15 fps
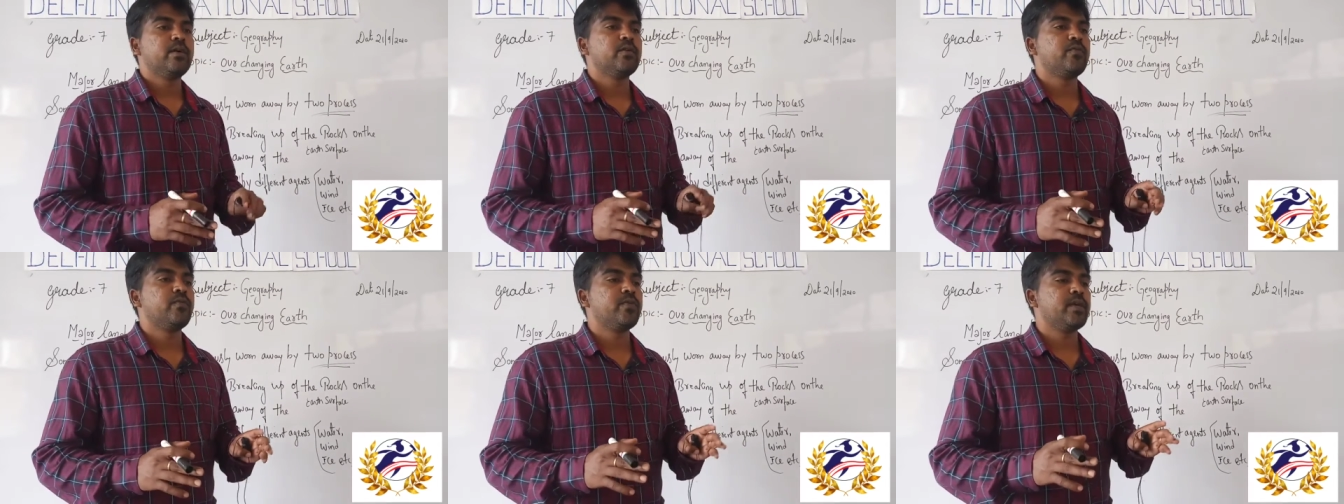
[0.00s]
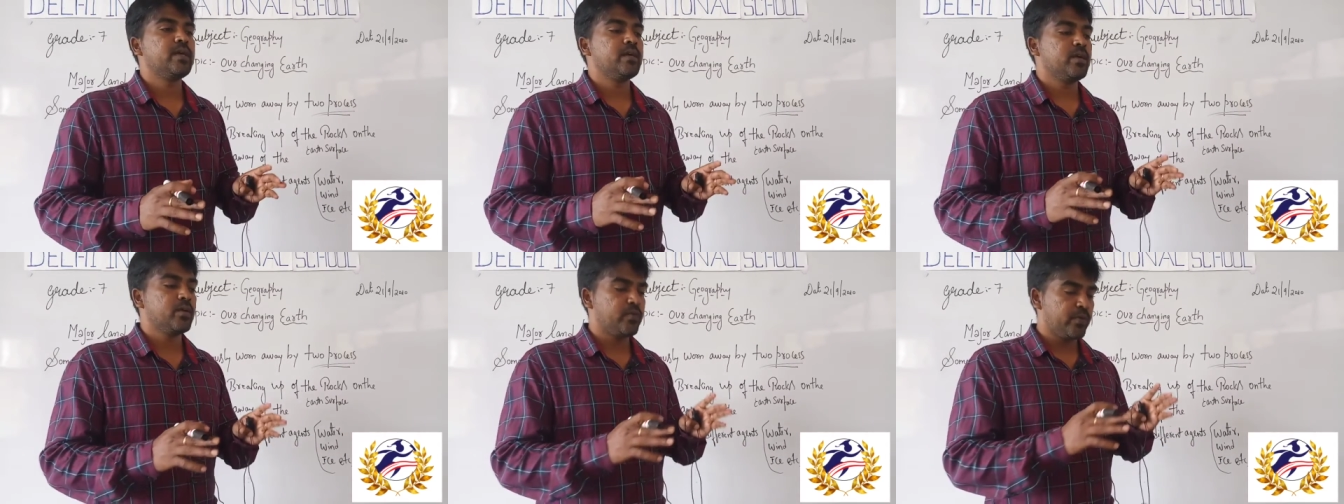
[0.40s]

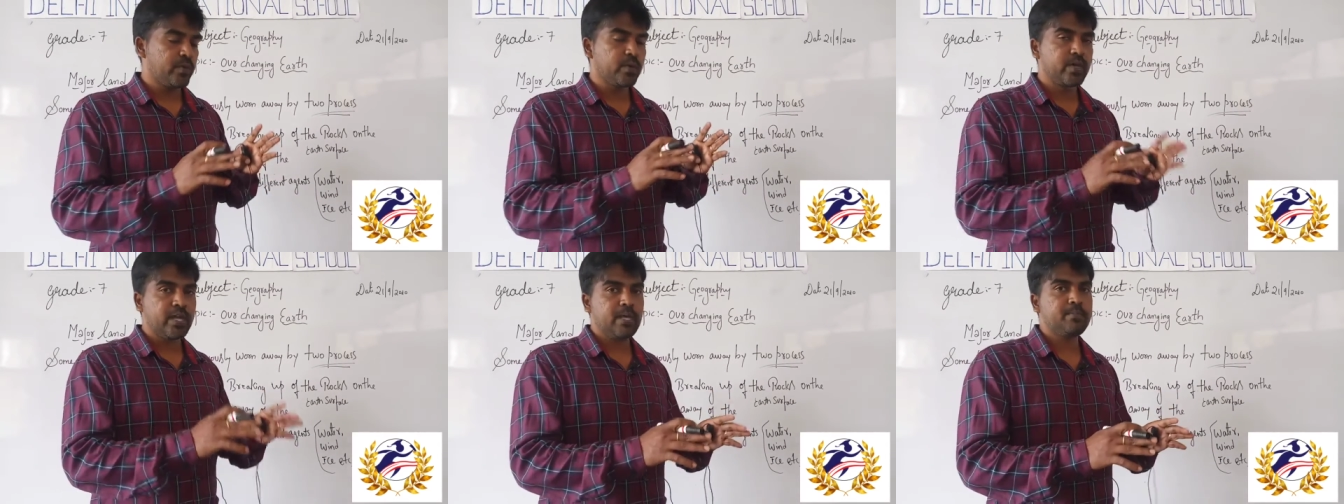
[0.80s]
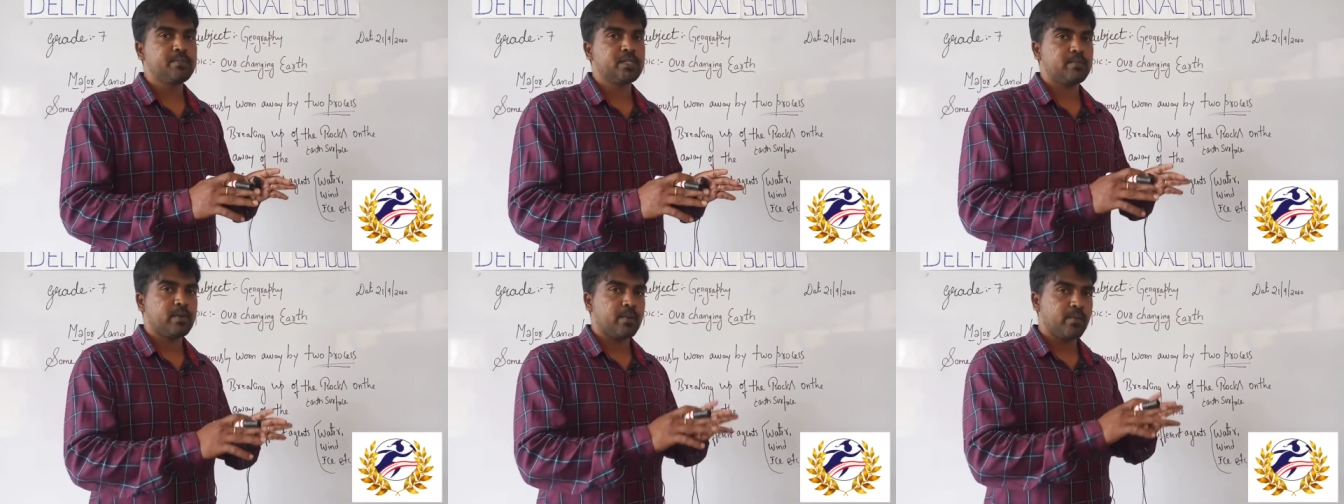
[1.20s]
if you keep
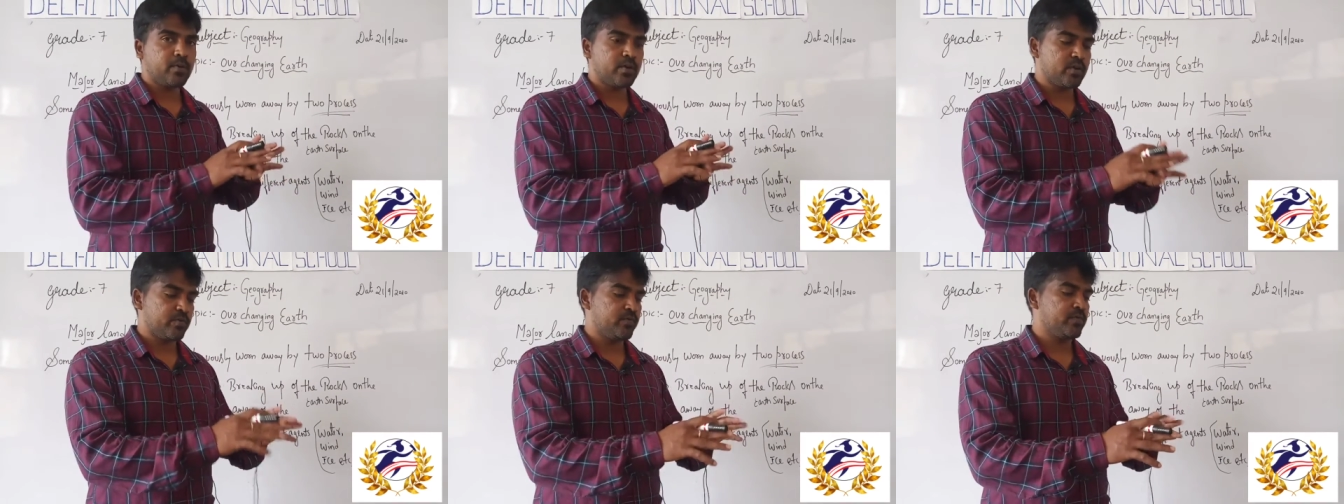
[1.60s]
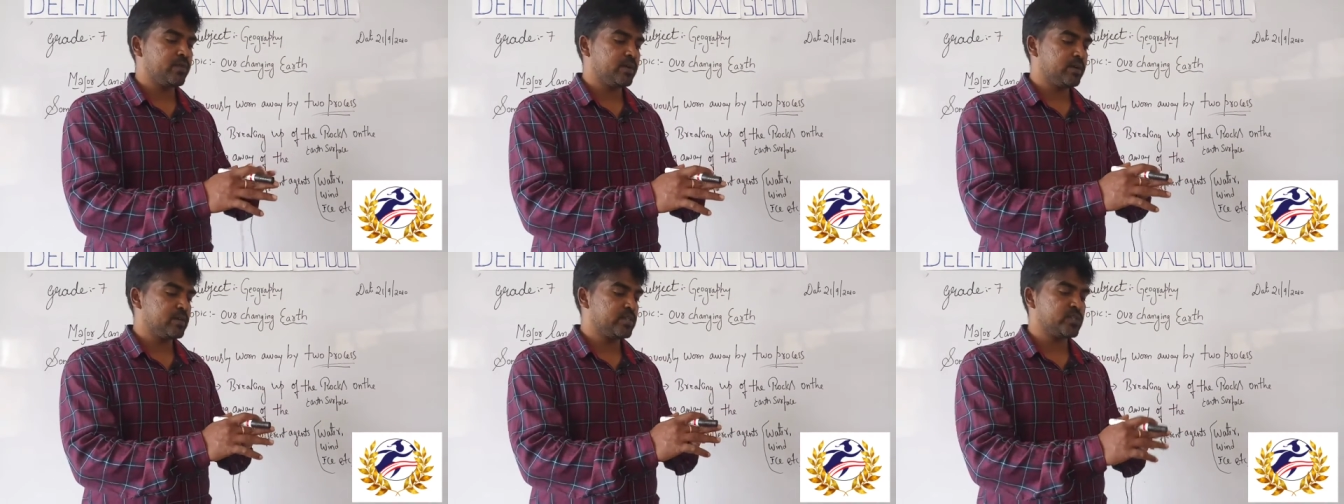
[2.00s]
some amount
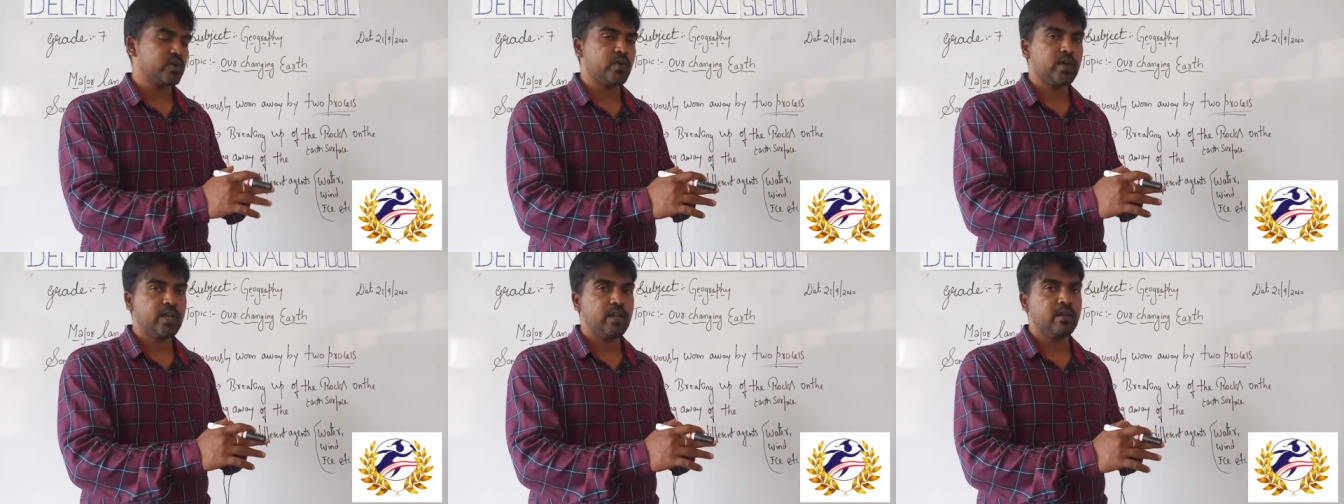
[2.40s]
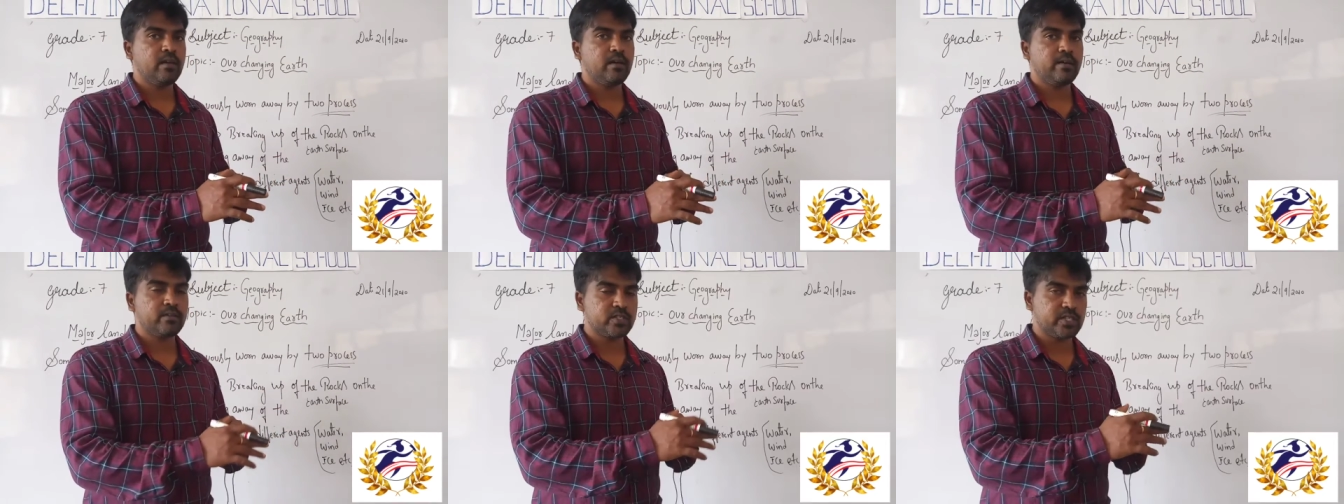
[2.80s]
of
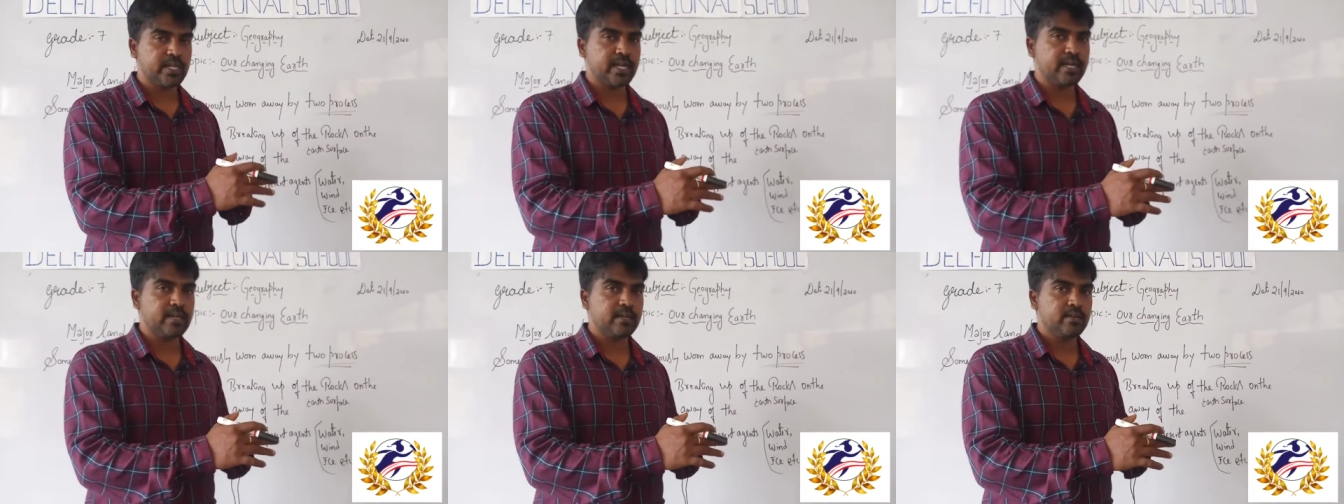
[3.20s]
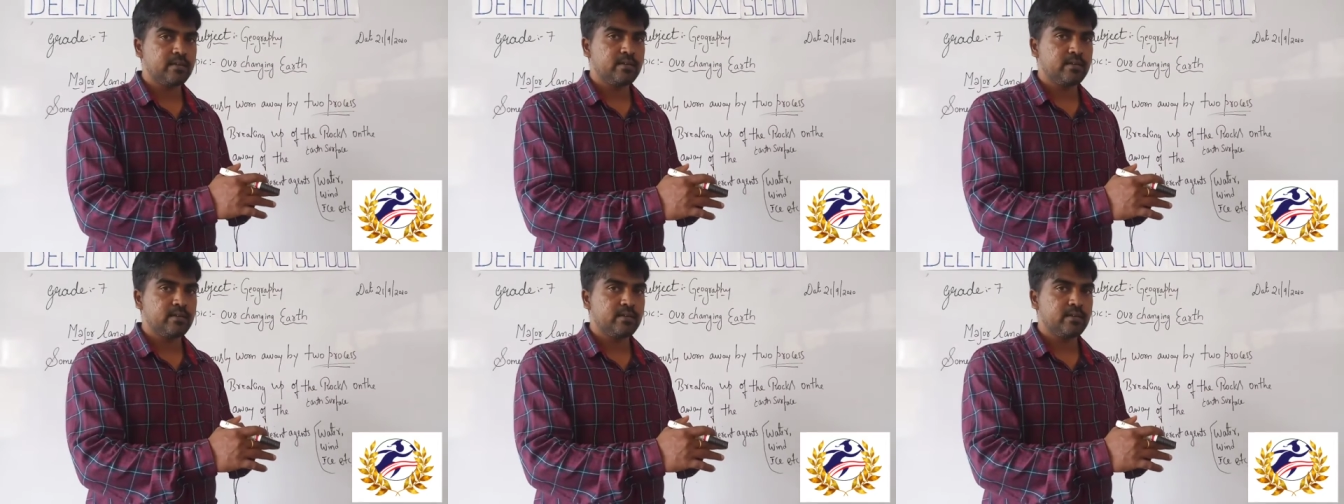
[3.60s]
soil or sand,